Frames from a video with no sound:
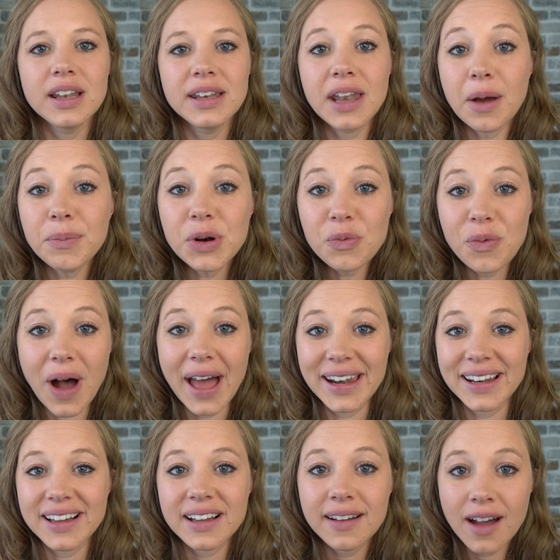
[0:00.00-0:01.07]
Number
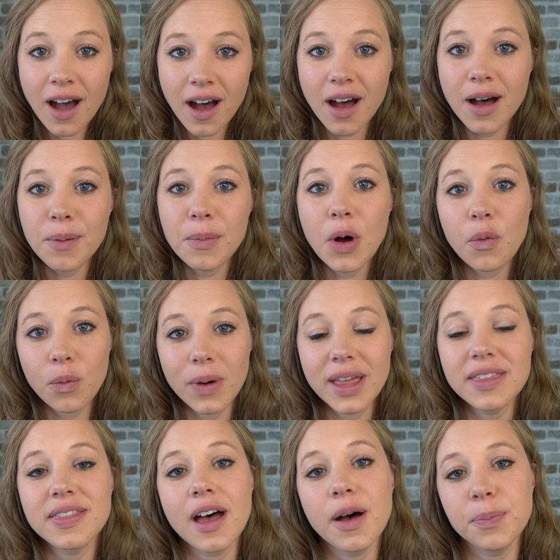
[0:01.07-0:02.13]
1, come
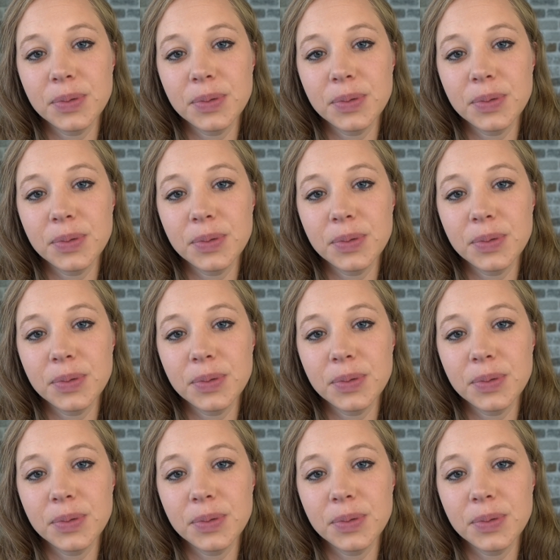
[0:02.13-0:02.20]
with a